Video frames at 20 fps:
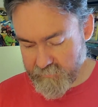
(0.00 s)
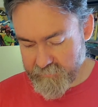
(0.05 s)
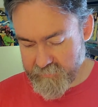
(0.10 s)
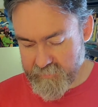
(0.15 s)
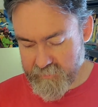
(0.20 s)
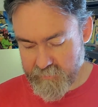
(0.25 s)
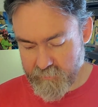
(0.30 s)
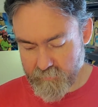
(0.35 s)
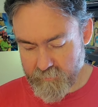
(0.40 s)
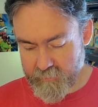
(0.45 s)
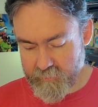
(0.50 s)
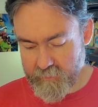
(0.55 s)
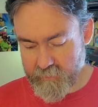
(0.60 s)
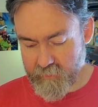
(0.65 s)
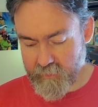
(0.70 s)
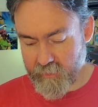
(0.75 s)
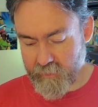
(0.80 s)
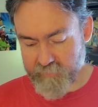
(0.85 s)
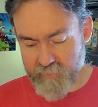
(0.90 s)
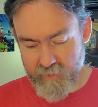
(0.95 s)
series is really
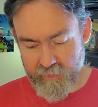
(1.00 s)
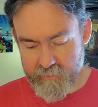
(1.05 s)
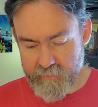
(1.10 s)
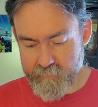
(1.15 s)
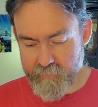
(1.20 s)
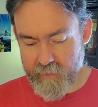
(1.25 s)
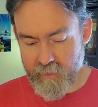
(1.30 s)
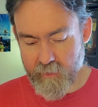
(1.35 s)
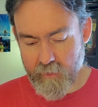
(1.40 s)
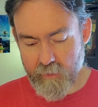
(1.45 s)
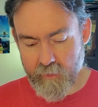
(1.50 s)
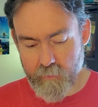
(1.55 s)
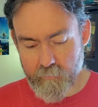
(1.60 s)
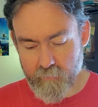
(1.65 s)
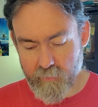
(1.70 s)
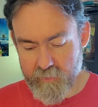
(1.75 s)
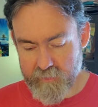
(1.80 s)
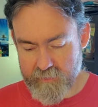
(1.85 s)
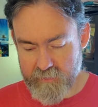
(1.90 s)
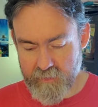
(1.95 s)
good. I've talked about it a
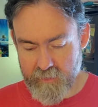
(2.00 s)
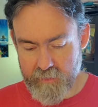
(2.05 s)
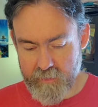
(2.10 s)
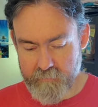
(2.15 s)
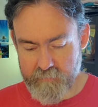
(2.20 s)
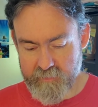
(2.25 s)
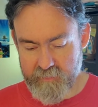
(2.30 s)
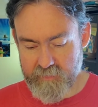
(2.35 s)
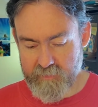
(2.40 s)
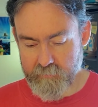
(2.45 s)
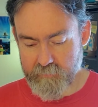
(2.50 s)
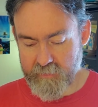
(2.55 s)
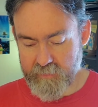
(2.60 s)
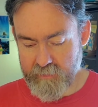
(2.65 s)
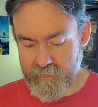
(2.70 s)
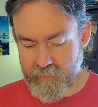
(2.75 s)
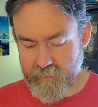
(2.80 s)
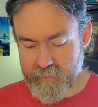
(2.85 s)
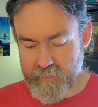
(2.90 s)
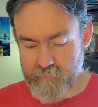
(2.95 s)
number of times. It's something
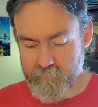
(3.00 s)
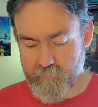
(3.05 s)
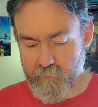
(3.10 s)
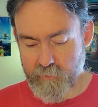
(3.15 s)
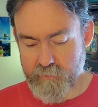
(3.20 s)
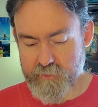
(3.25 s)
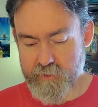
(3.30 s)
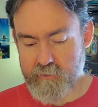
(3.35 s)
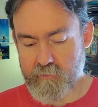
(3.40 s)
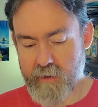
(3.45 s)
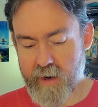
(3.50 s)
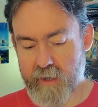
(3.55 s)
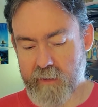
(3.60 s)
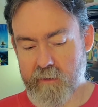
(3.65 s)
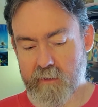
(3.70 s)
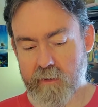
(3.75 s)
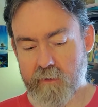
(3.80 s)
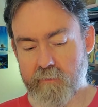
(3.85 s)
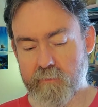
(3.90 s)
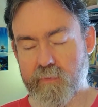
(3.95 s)
that I keep close
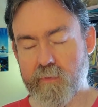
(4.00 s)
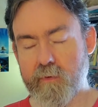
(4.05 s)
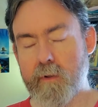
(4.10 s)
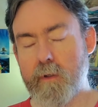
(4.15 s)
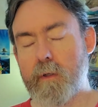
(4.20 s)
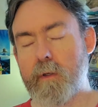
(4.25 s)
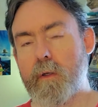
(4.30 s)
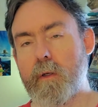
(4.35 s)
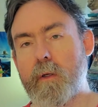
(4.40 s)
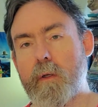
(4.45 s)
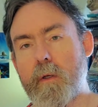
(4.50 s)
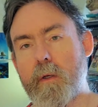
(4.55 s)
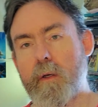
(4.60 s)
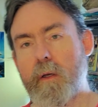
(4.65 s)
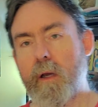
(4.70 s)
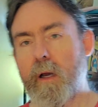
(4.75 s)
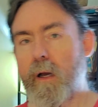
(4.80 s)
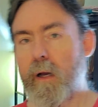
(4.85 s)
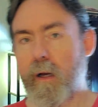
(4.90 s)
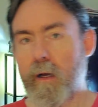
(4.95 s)
track of
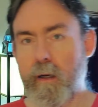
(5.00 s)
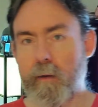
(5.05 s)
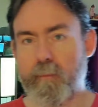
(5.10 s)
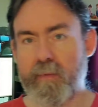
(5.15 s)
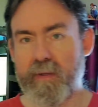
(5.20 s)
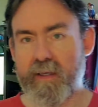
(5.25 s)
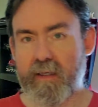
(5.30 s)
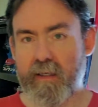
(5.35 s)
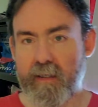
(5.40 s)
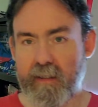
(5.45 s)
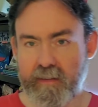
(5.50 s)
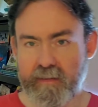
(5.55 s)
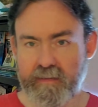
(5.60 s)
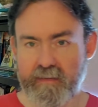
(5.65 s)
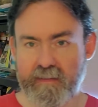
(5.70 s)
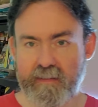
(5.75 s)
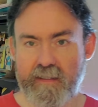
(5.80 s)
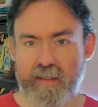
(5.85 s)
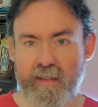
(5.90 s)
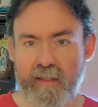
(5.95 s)

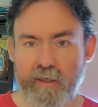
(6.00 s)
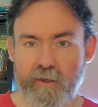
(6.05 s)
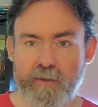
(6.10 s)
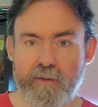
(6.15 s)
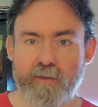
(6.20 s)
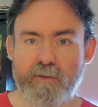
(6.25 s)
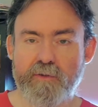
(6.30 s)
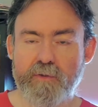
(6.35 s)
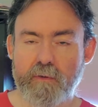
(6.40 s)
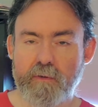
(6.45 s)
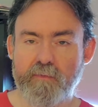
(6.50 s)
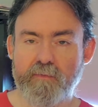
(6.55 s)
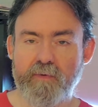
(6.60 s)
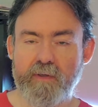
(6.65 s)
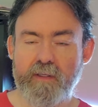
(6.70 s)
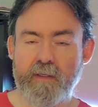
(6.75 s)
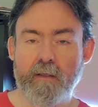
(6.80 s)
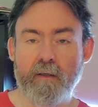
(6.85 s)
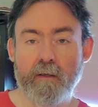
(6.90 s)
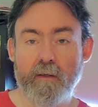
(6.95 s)
because they're sort of
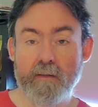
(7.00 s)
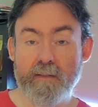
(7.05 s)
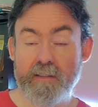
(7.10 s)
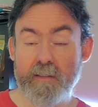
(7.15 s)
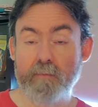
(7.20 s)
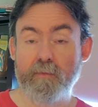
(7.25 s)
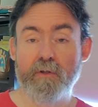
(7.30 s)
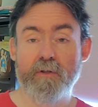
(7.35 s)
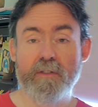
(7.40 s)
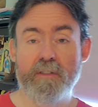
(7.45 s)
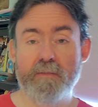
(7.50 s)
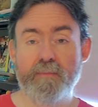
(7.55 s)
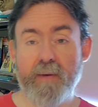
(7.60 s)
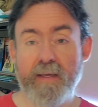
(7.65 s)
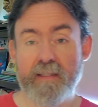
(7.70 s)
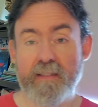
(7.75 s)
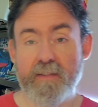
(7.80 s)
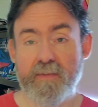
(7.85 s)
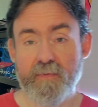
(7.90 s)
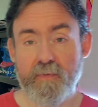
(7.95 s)
in a similar
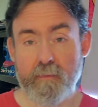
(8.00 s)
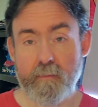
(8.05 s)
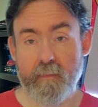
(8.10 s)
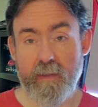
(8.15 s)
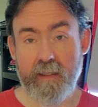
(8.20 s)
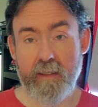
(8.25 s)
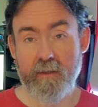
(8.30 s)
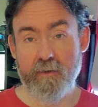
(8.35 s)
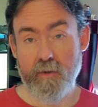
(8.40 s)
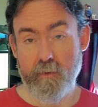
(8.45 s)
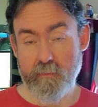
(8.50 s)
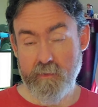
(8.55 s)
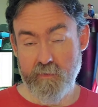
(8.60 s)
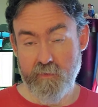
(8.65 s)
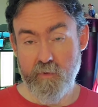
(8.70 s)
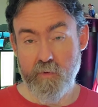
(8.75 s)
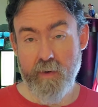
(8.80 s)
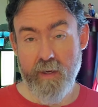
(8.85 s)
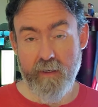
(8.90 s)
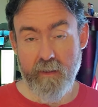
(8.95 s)
space for me in terms of
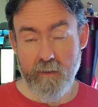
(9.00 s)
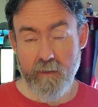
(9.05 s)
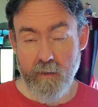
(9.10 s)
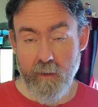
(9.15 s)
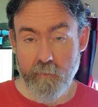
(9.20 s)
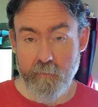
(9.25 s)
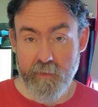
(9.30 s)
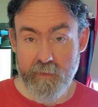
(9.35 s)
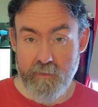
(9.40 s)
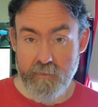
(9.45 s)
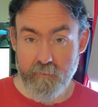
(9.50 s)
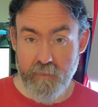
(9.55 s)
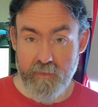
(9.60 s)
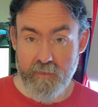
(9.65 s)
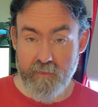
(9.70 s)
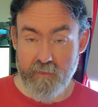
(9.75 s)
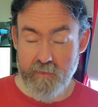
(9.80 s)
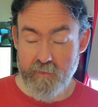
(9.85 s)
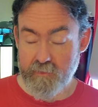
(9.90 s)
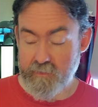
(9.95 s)
creating comics. My
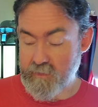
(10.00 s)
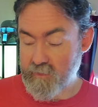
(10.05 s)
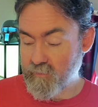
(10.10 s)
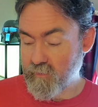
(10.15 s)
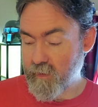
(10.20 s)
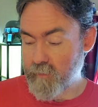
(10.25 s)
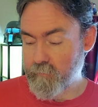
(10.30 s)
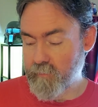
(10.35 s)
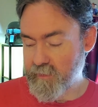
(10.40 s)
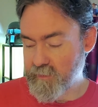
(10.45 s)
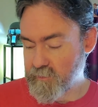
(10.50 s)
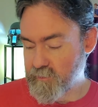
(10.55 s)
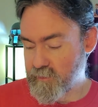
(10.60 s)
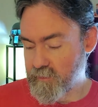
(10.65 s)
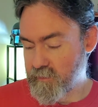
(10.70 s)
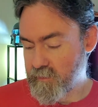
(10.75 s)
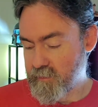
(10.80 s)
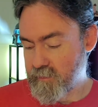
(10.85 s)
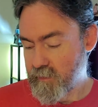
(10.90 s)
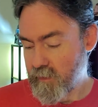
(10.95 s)
series of Crime
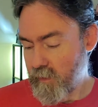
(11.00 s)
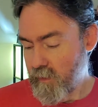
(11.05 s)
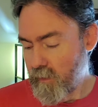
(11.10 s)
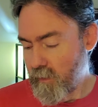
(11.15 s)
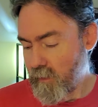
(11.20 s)
Busters